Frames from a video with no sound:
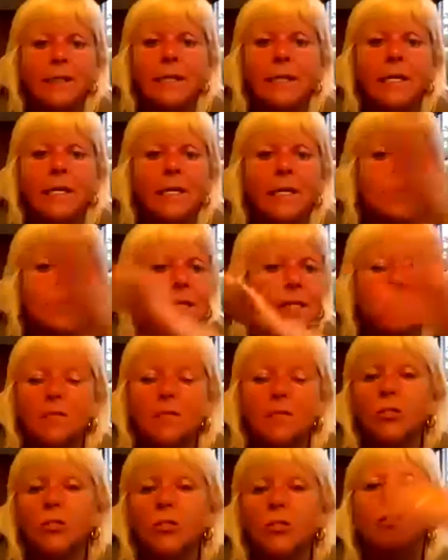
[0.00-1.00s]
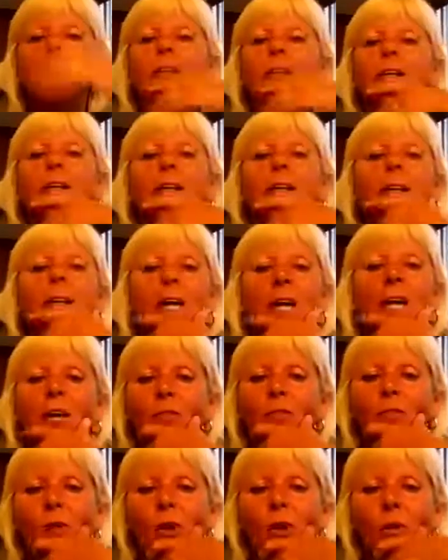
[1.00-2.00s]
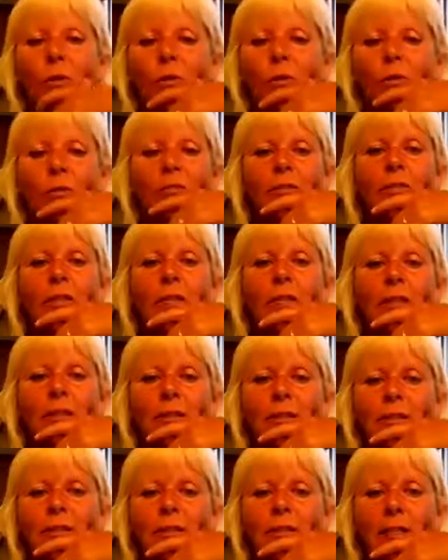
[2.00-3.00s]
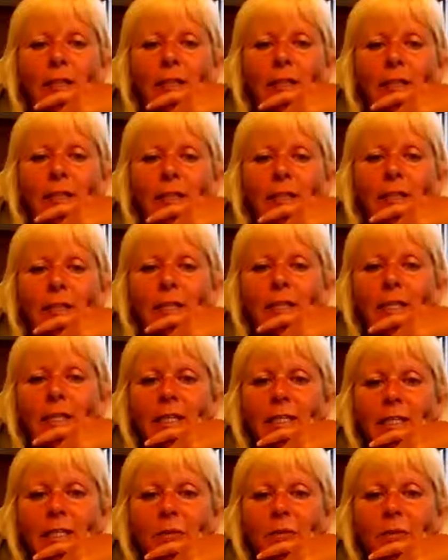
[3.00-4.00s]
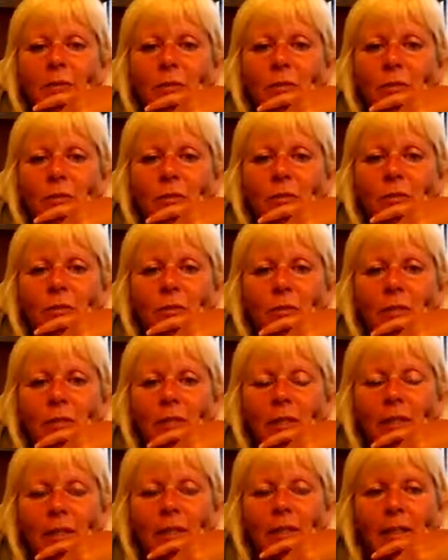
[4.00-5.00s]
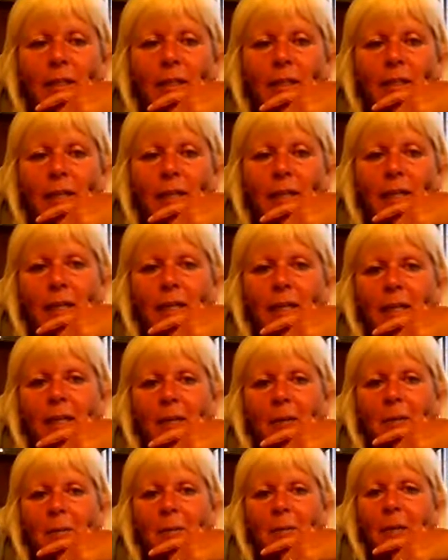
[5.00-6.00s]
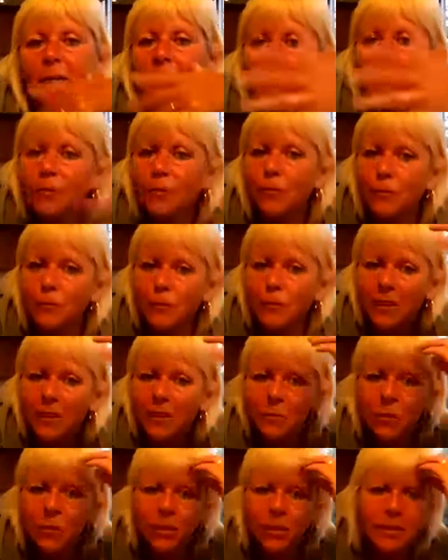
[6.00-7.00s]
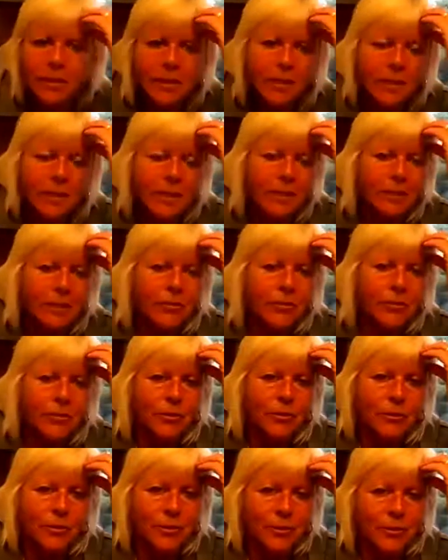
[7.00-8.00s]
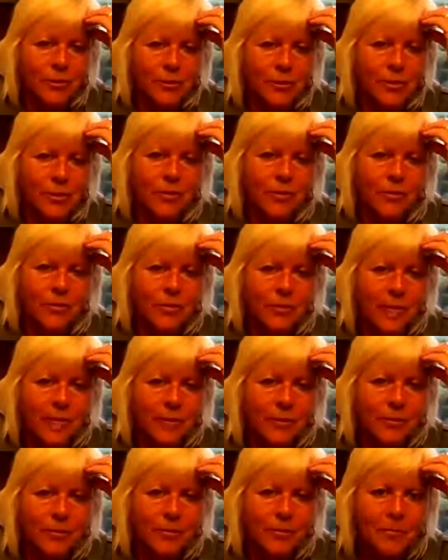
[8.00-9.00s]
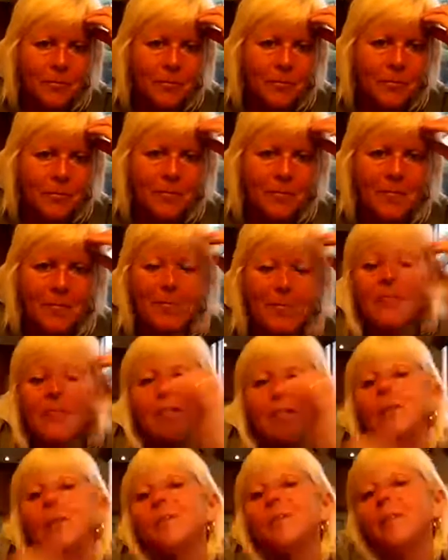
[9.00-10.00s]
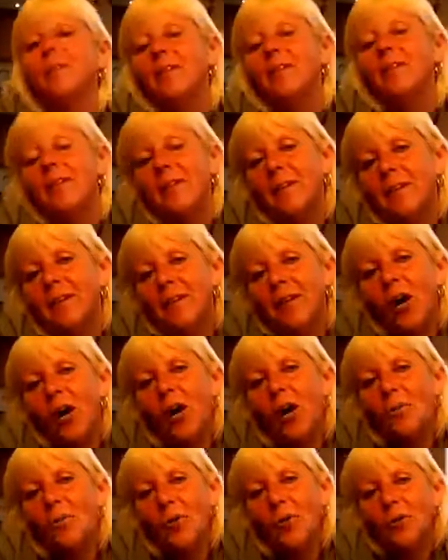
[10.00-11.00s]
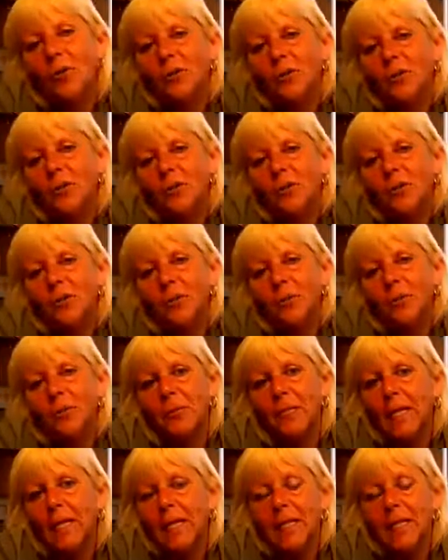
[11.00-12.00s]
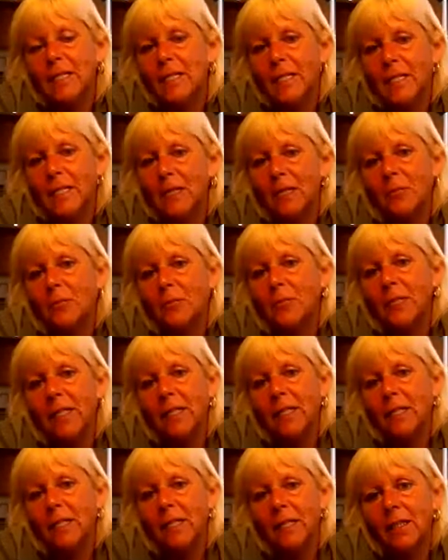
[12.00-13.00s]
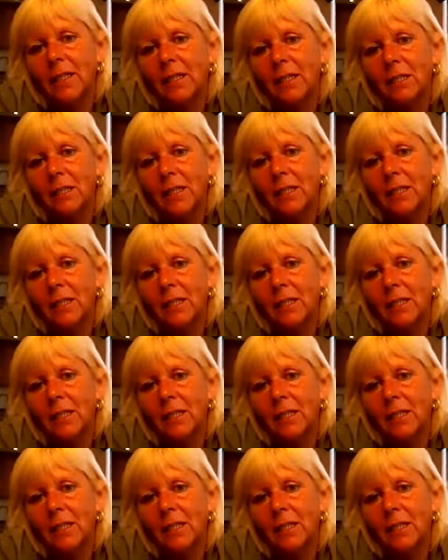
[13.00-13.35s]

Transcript: tonight, he's just gonna have the whole of England in tears. It was beautiful. And he fluffed his words, didn't he, of course, on the final. So heartbroken for him, but like I say, completely.